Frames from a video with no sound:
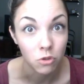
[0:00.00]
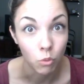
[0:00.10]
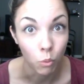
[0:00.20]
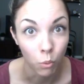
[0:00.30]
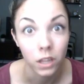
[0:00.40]

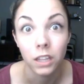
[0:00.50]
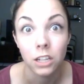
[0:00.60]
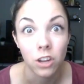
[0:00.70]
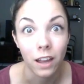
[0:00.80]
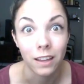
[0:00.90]
really
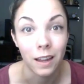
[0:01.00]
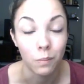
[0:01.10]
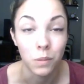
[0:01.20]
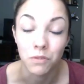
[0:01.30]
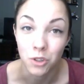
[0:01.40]
jack it
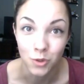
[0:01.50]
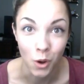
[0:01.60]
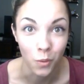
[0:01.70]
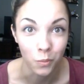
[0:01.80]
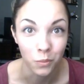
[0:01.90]
up if you don't